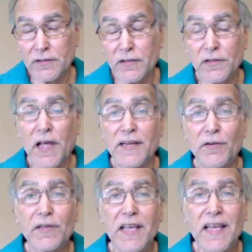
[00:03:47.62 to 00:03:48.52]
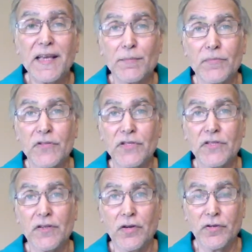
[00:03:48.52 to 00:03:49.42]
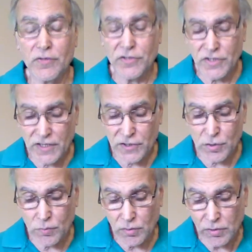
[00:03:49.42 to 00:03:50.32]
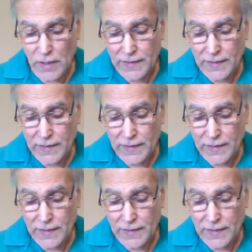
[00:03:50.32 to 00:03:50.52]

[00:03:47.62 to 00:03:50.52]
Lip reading: lighter games on our schedule.